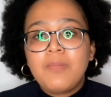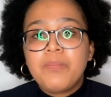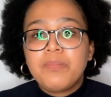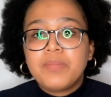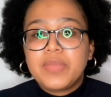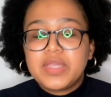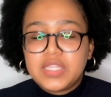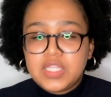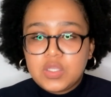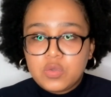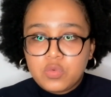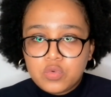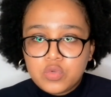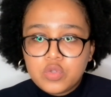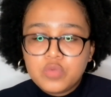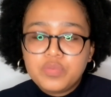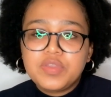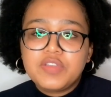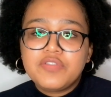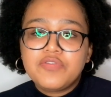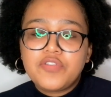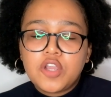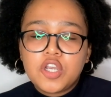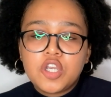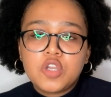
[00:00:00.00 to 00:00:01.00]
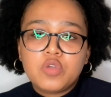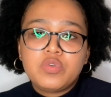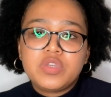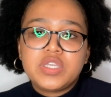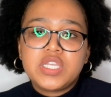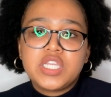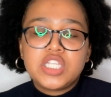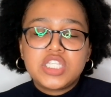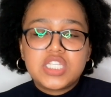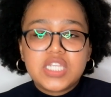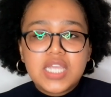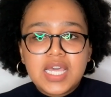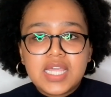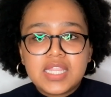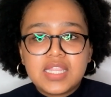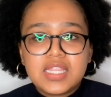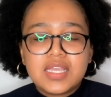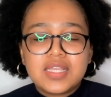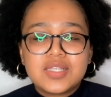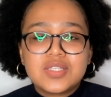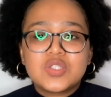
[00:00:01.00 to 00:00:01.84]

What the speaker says: but they will be following each other.